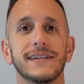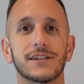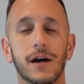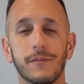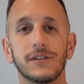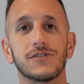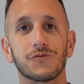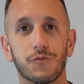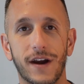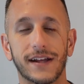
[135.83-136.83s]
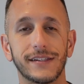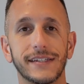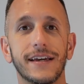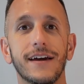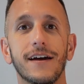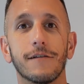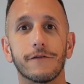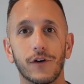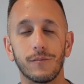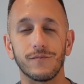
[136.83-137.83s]
It's coming directly
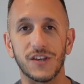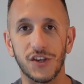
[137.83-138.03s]
from